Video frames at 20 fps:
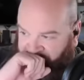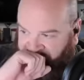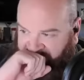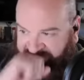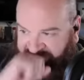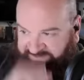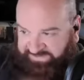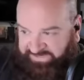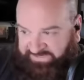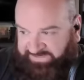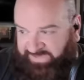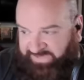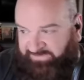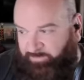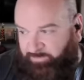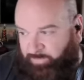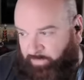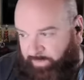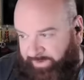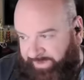Yeah, she's at
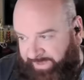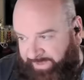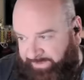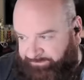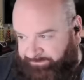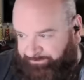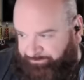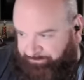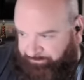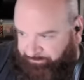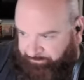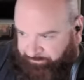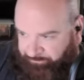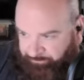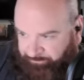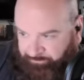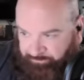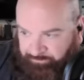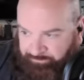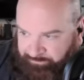seven point eight.
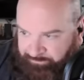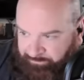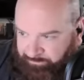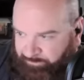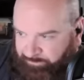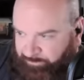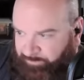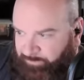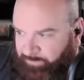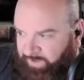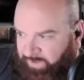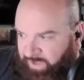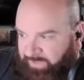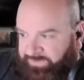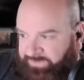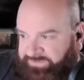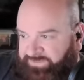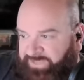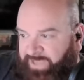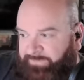
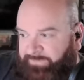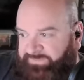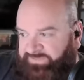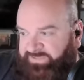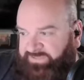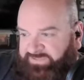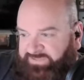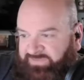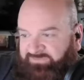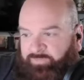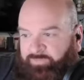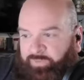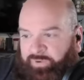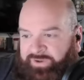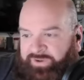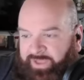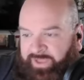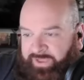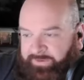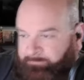Alyssa Thomas is at seven
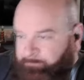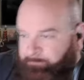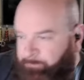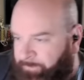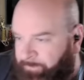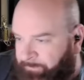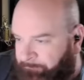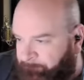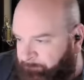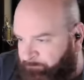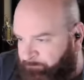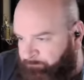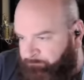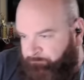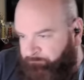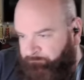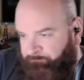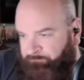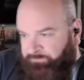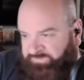point nine.
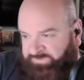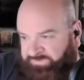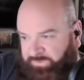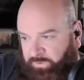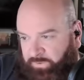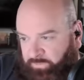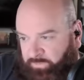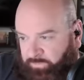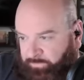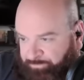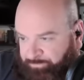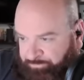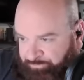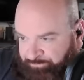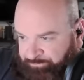So